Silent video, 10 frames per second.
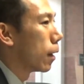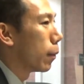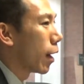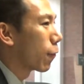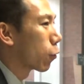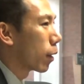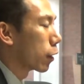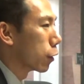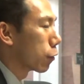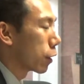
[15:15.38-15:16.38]
after about a
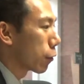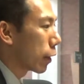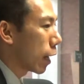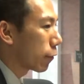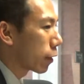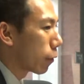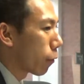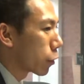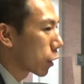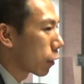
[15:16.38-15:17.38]
year and a half at
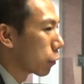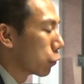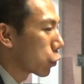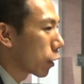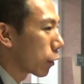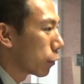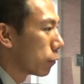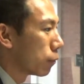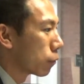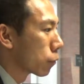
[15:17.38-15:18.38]
Orange County News Channel,
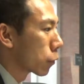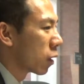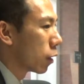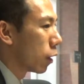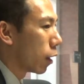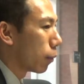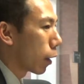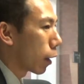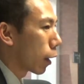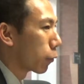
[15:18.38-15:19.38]

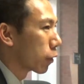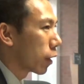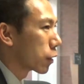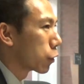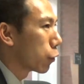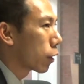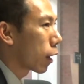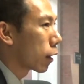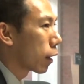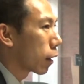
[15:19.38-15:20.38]
I realized, you know what,
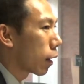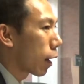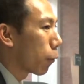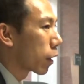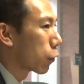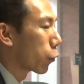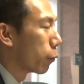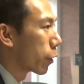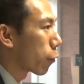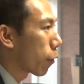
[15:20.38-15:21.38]
I want to go to a
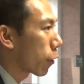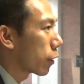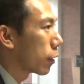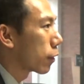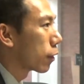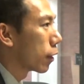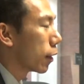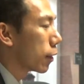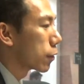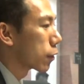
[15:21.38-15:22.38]
bigger market.
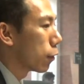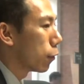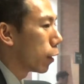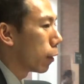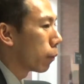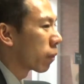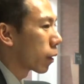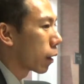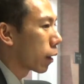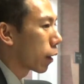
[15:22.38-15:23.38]
And so
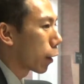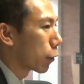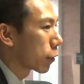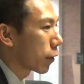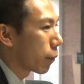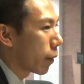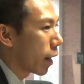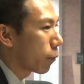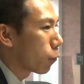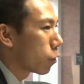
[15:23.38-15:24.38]
I looked on the
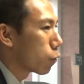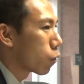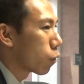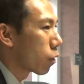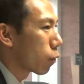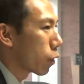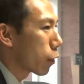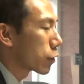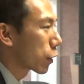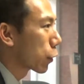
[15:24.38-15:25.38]
map. Well, where
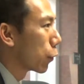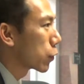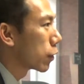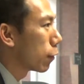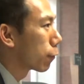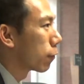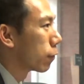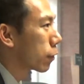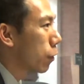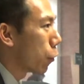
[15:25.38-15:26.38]
is it close enough
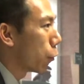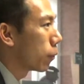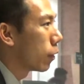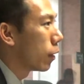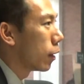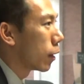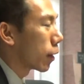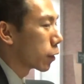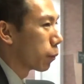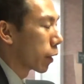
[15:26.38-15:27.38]
to home?
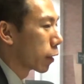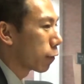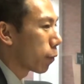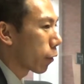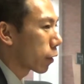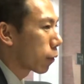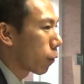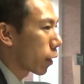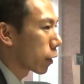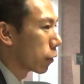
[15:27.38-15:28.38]
That's a big enough market
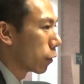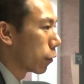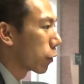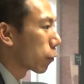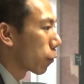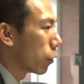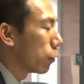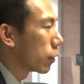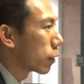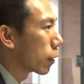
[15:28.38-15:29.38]
where I could learn and
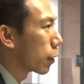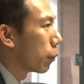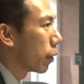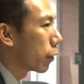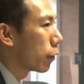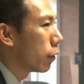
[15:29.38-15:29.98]
grow and get better,